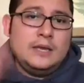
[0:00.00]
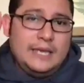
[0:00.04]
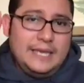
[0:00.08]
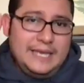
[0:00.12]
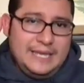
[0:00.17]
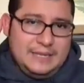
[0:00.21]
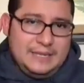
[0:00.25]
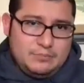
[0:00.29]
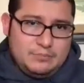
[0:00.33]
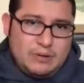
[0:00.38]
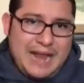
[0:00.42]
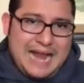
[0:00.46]

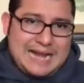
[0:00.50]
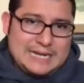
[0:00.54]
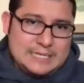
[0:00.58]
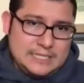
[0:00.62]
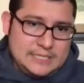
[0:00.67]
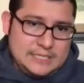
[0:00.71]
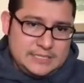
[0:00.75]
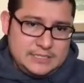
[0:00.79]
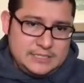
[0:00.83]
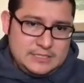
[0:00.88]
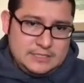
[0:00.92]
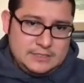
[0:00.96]
and
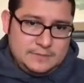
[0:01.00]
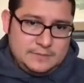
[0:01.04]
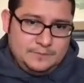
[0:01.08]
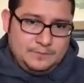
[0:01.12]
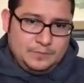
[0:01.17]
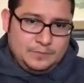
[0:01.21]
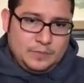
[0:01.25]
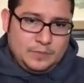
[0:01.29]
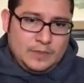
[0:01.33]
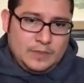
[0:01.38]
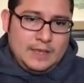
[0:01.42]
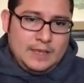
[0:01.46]
practice,
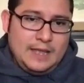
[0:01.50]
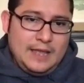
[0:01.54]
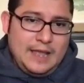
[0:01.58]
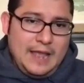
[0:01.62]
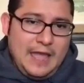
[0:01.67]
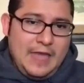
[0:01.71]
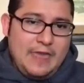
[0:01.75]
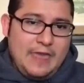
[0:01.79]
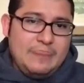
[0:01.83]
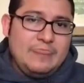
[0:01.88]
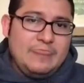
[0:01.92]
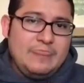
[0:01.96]
and
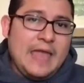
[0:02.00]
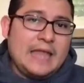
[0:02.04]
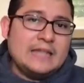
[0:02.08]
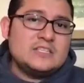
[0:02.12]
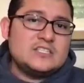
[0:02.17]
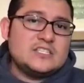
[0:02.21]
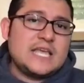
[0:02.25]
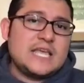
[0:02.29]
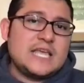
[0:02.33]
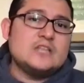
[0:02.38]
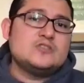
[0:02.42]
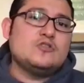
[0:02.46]

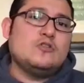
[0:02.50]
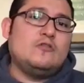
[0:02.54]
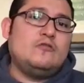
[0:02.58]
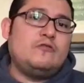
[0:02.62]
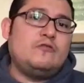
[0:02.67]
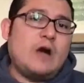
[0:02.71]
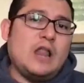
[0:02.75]
schedule